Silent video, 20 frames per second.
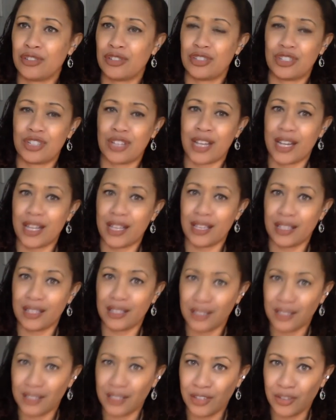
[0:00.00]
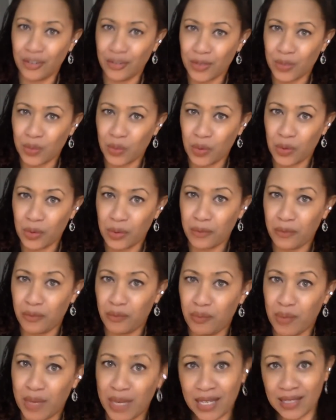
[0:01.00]
shedding years worth of
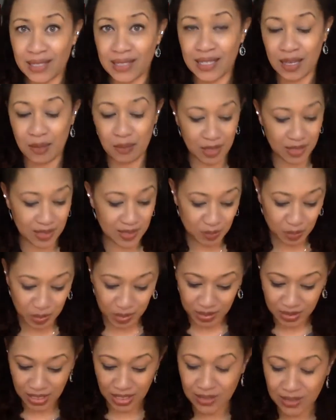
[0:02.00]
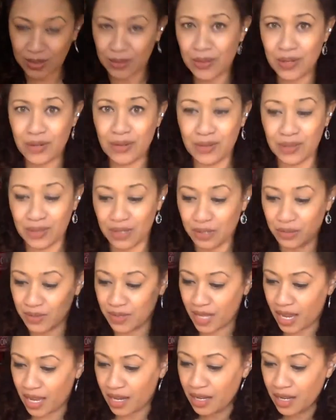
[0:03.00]
bank statements. But yeah, so there there's
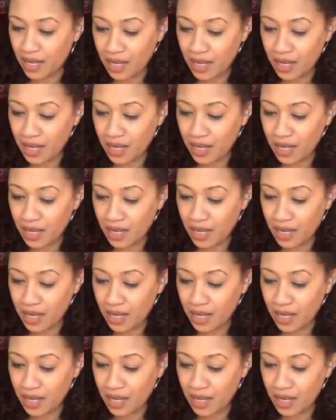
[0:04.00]
that.